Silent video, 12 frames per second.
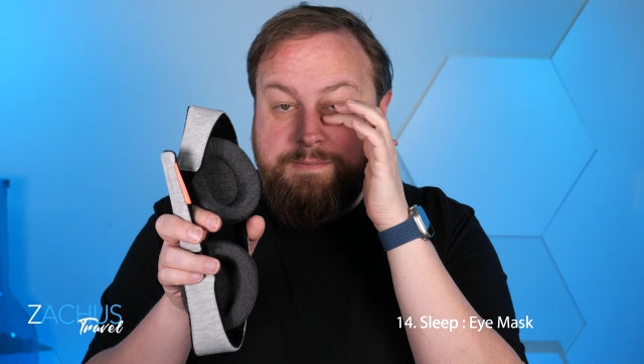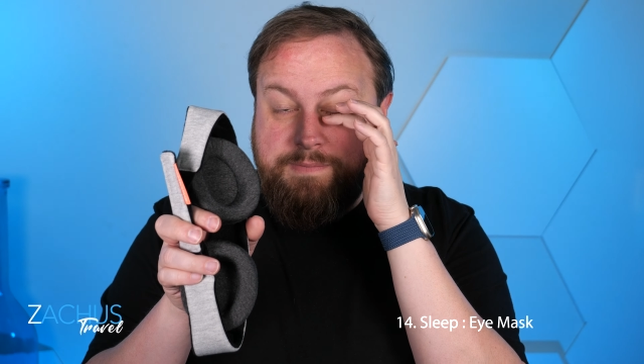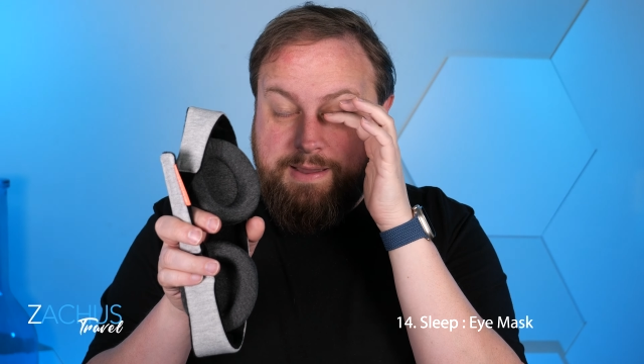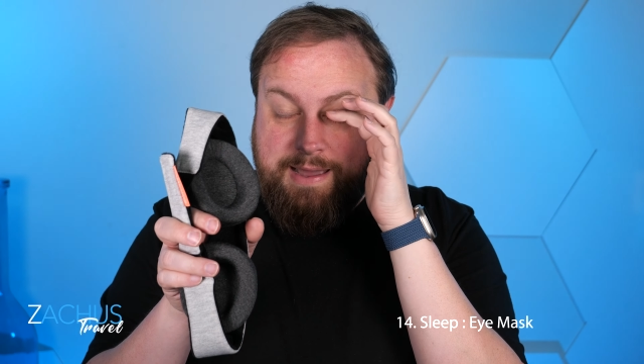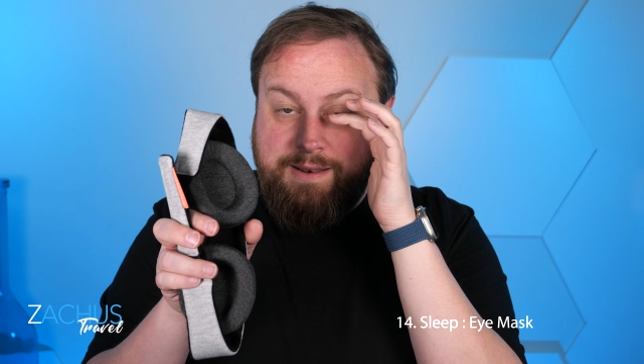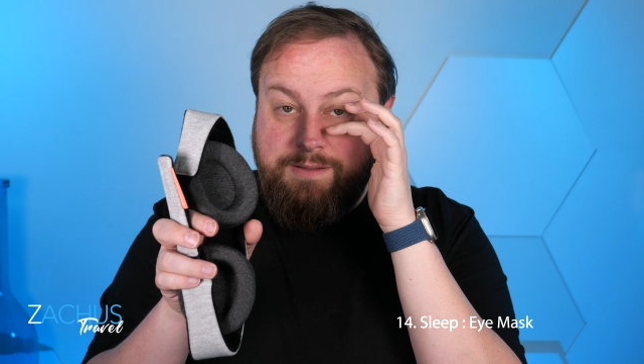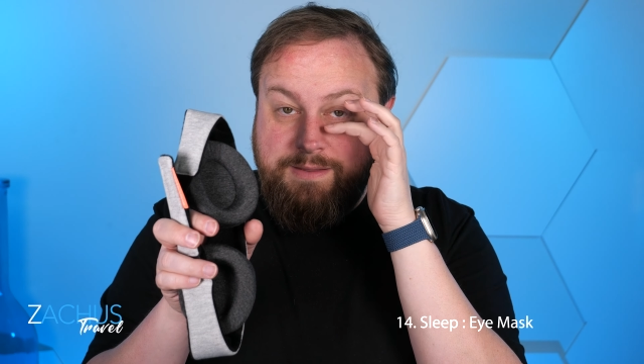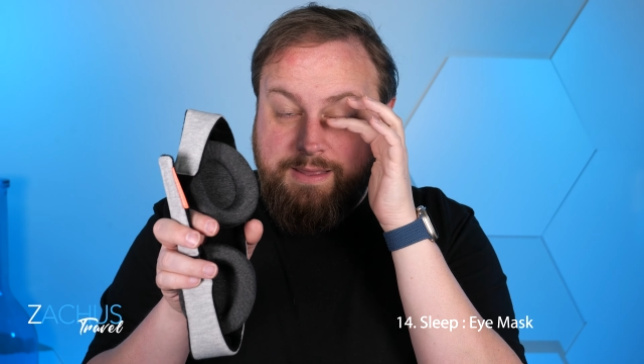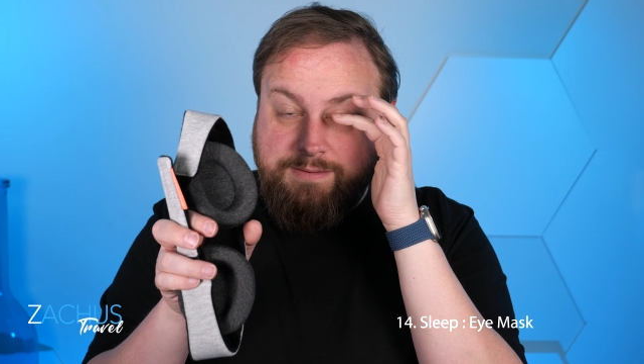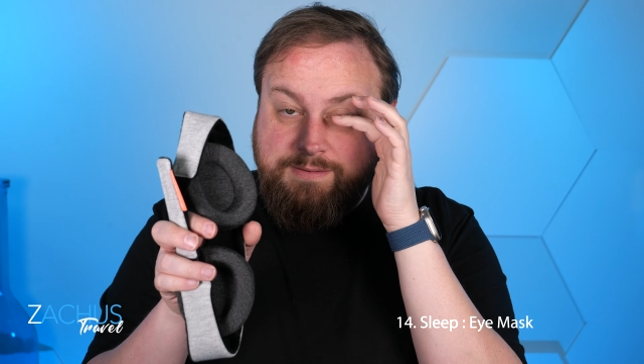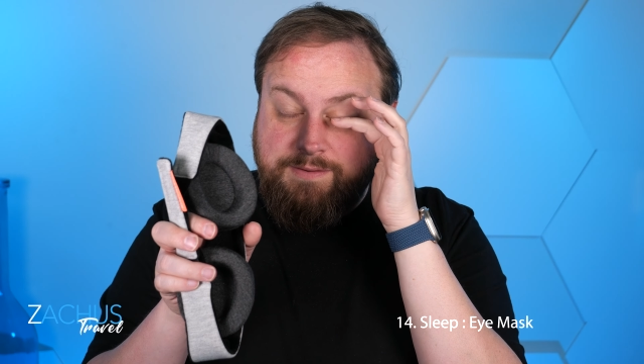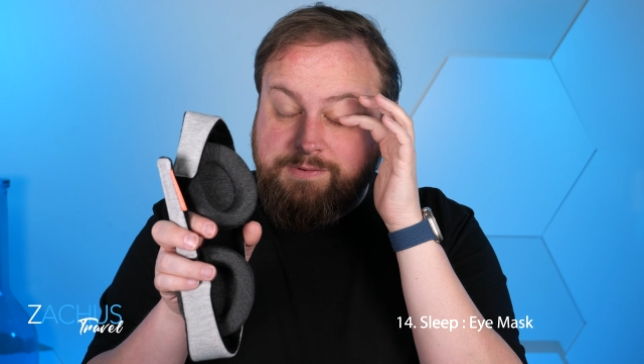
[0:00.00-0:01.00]
but I don't
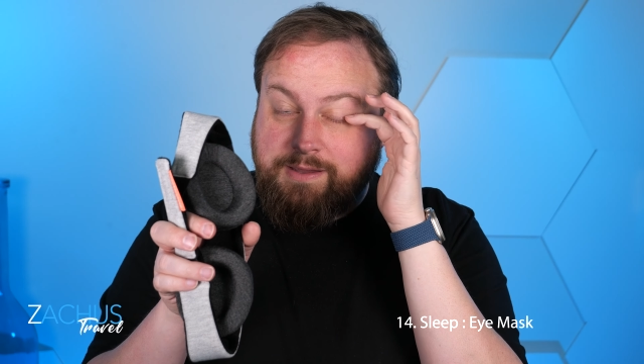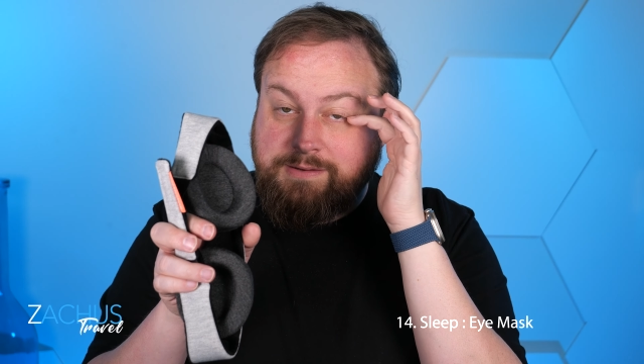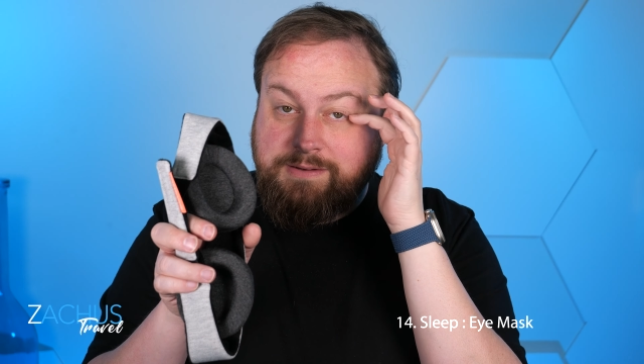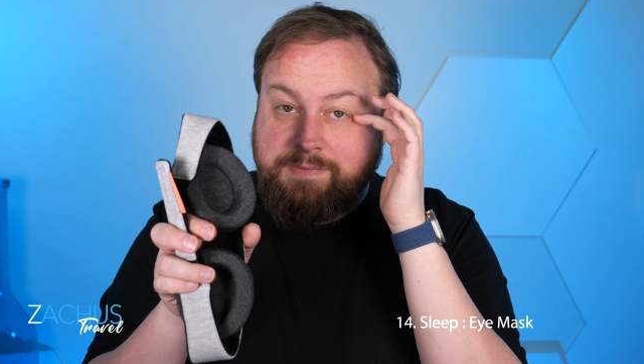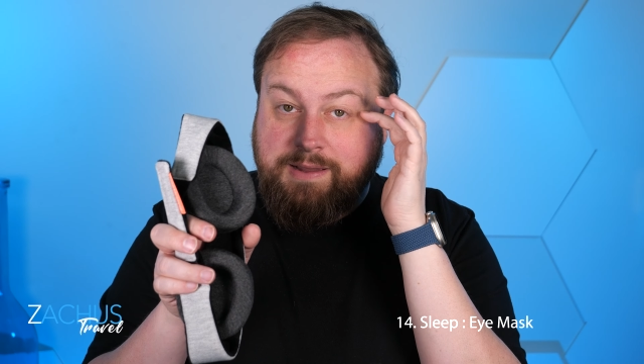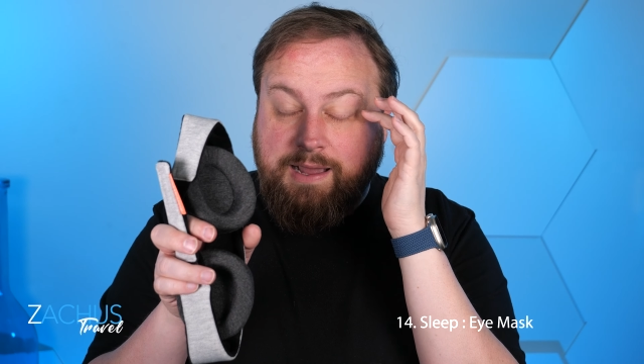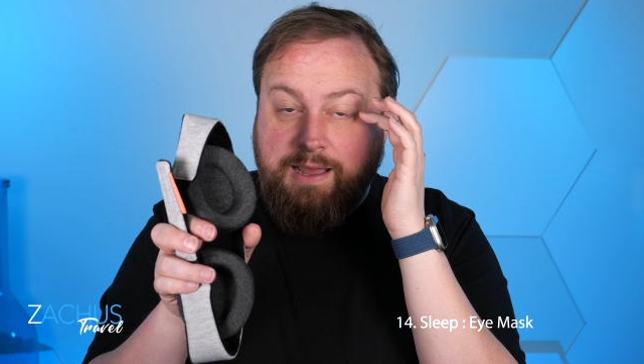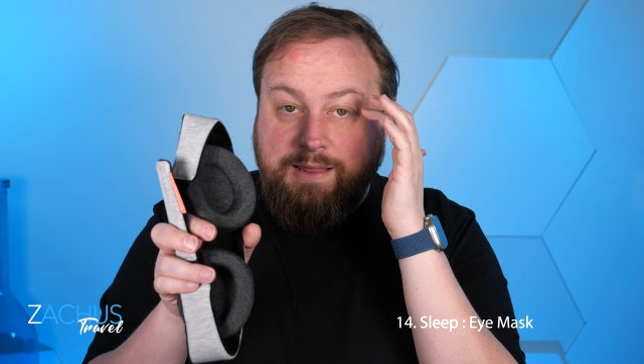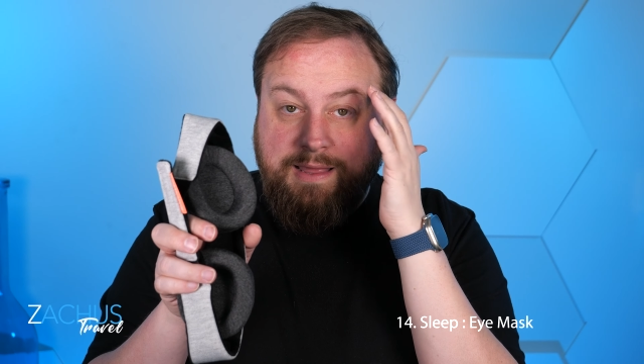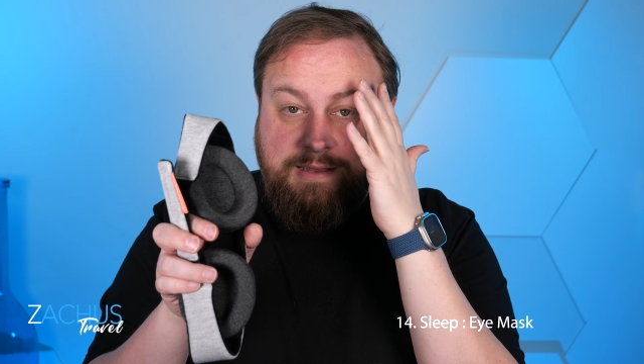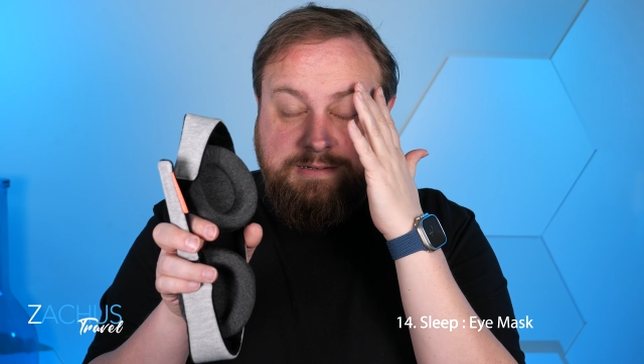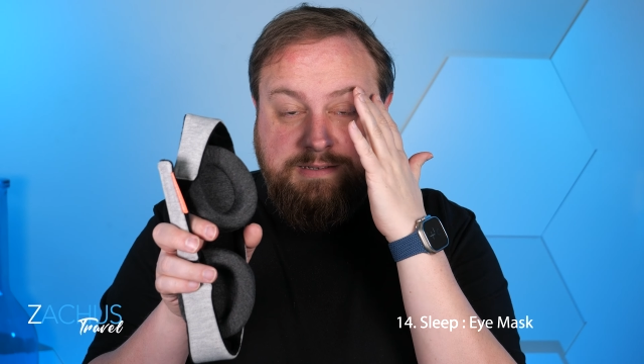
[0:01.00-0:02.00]
like stuff touching my
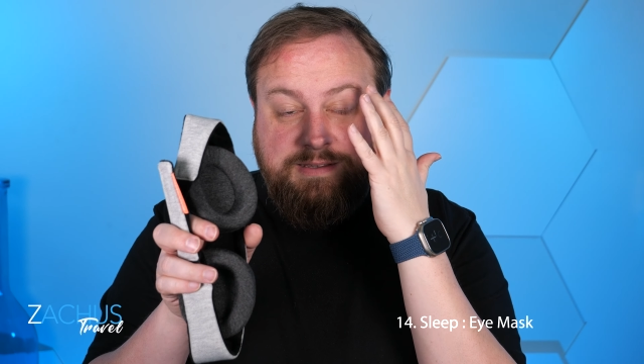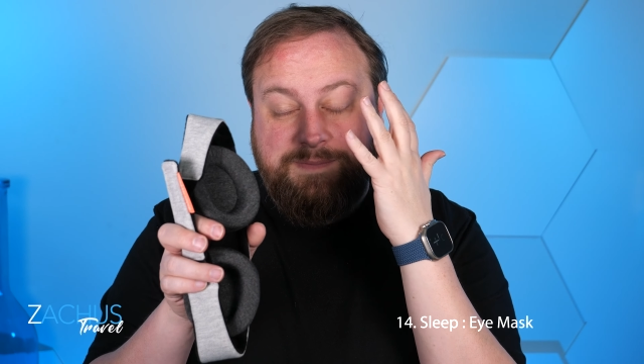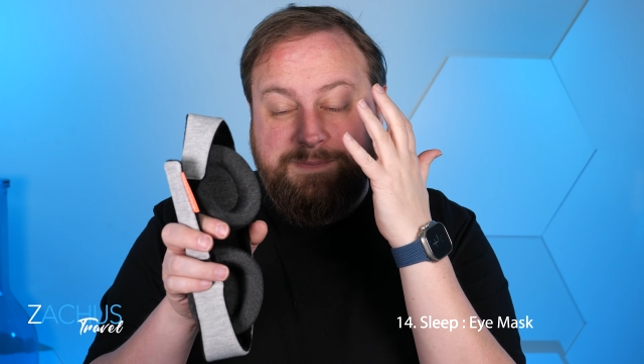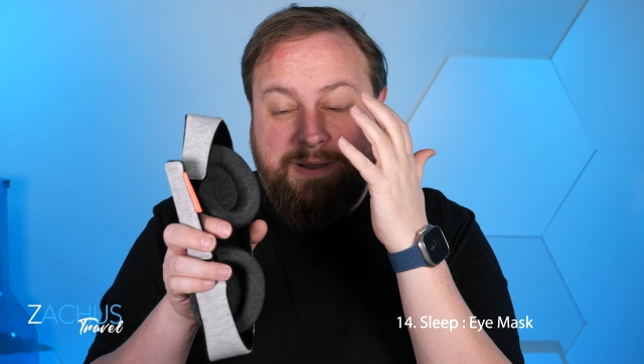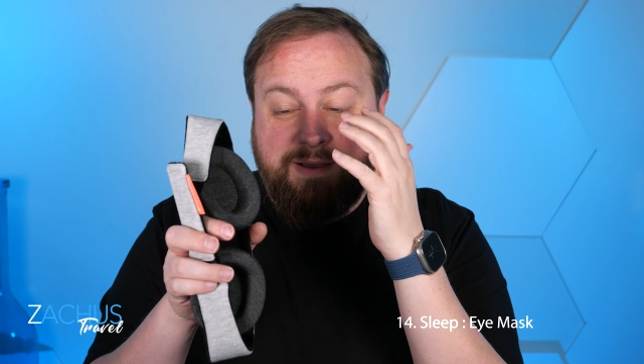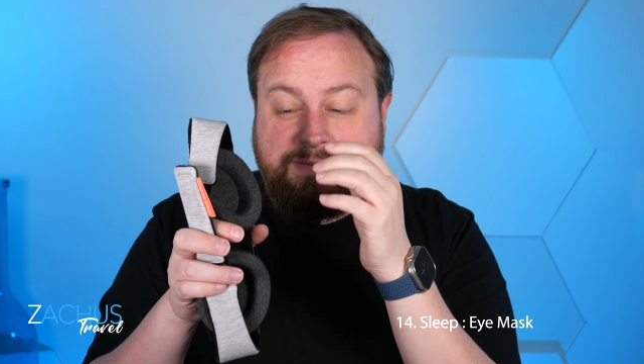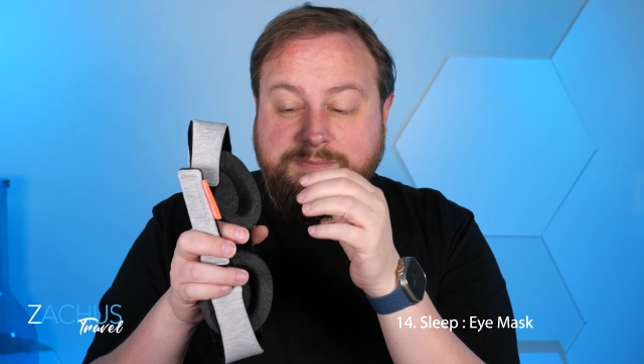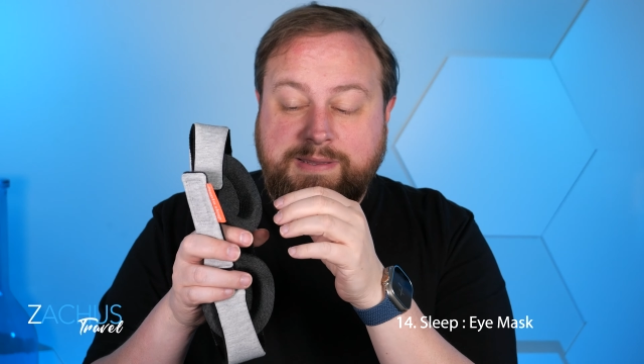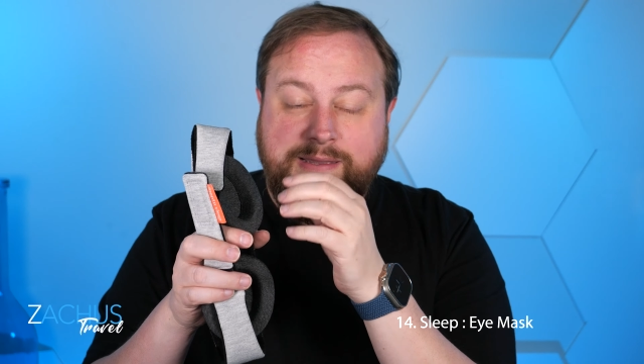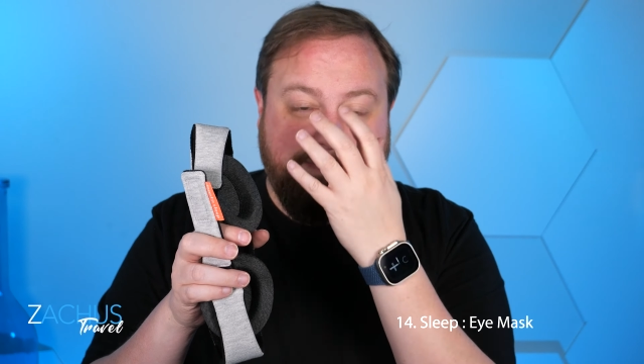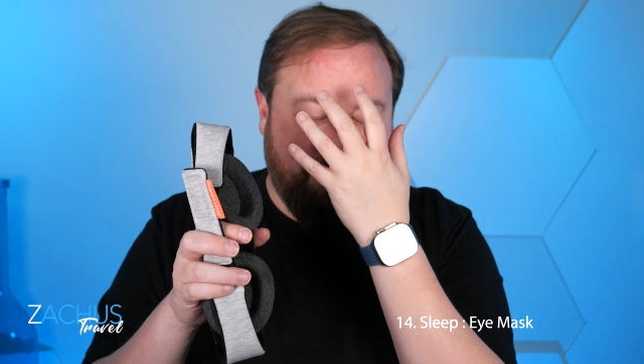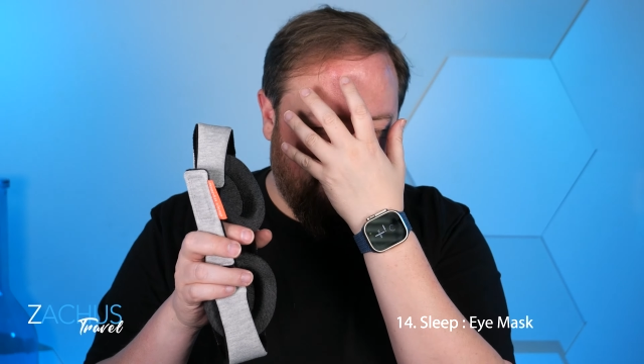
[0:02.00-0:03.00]
eyelashes. It bugs
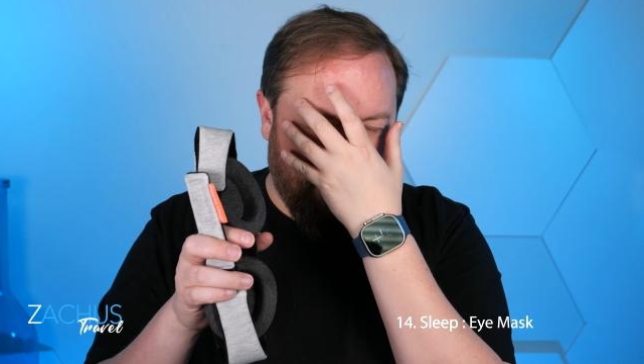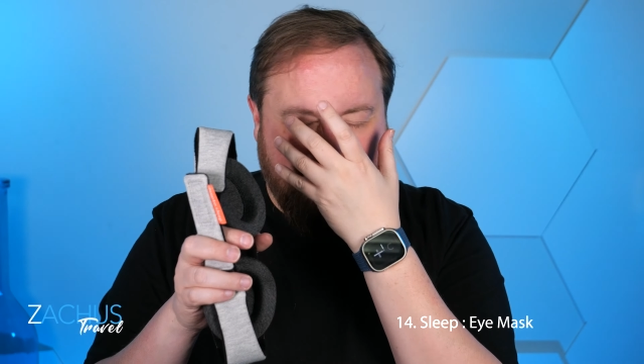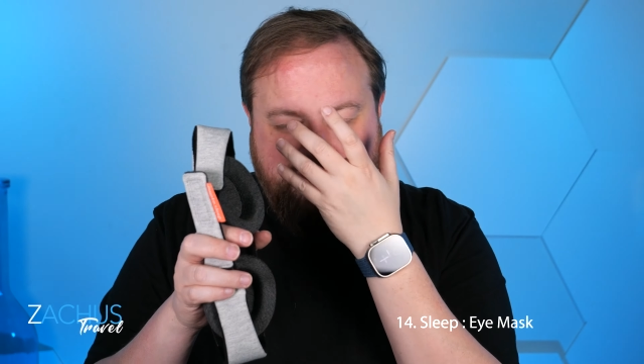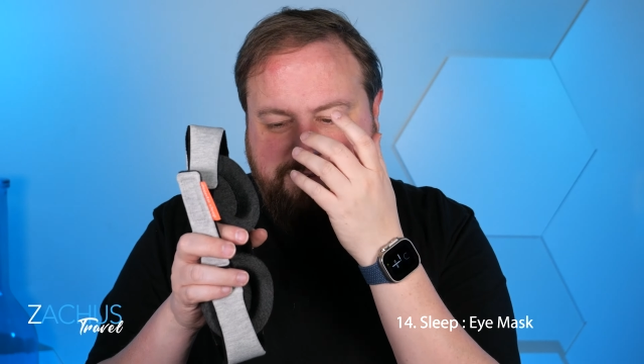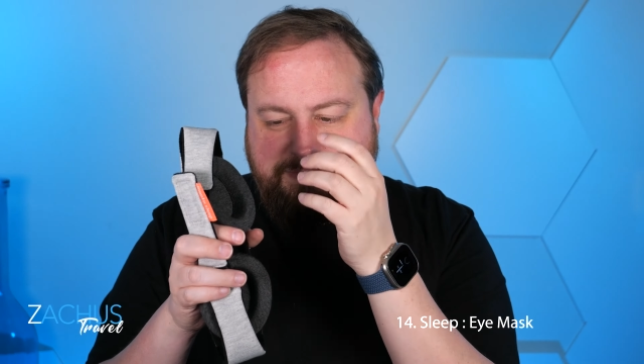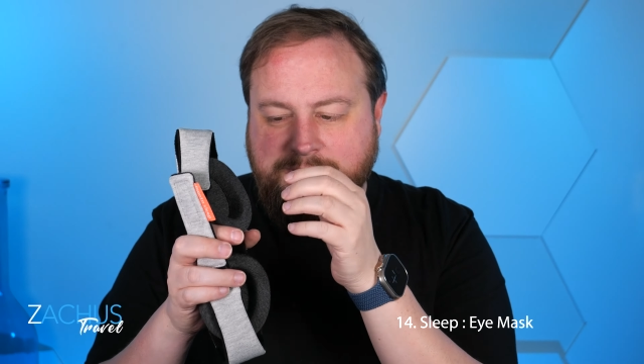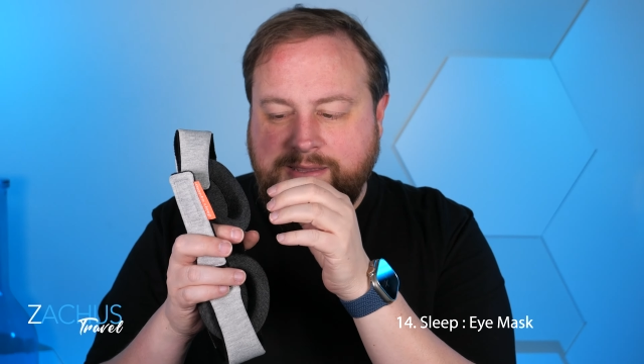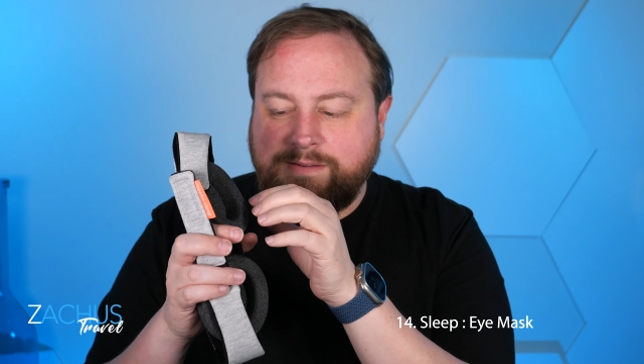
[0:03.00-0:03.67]
me, it bothers me.